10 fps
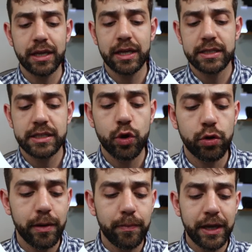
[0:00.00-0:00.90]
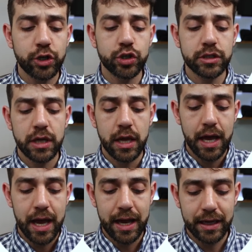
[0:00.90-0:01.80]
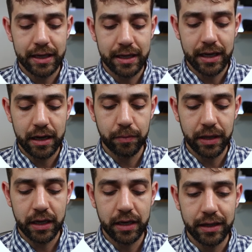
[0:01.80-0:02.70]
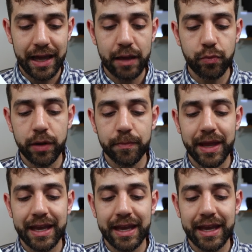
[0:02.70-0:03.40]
I can see all my pictures, I can come here in library,